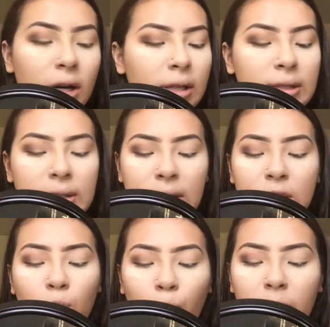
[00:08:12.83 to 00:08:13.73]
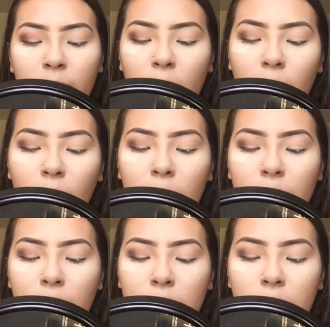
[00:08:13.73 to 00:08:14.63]
It's this Rimmel
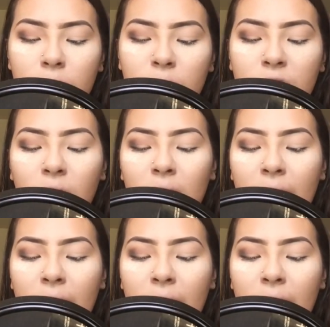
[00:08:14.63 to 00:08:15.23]
gel